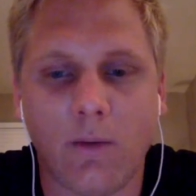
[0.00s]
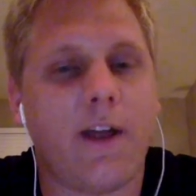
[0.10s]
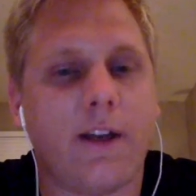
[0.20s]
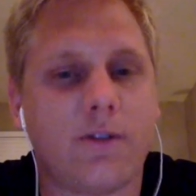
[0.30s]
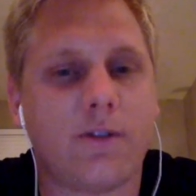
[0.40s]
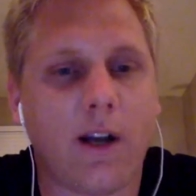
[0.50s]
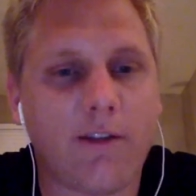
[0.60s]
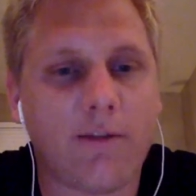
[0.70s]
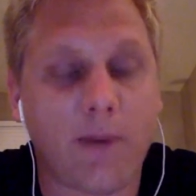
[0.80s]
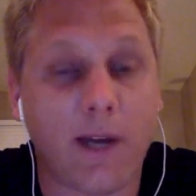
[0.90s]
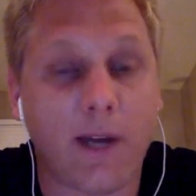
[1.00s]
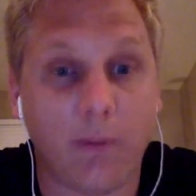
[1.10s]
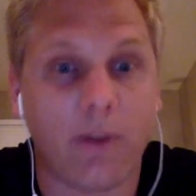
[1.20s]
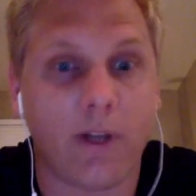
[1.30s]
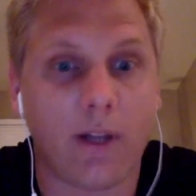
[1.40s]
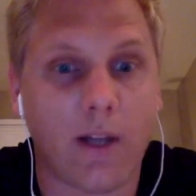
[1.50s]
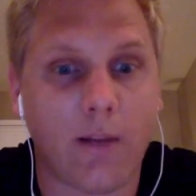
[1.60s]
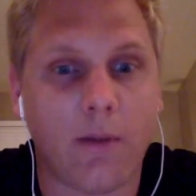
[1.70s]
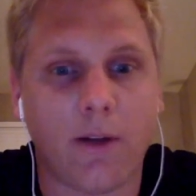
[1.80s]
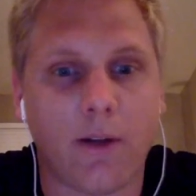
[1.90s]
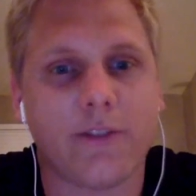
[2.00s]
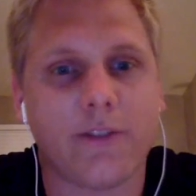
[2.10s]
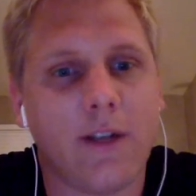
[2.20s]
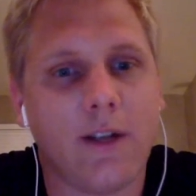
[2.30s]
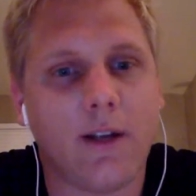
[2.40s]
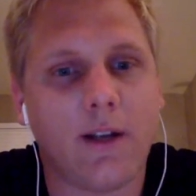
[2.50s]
with that trade-off by building a lot of models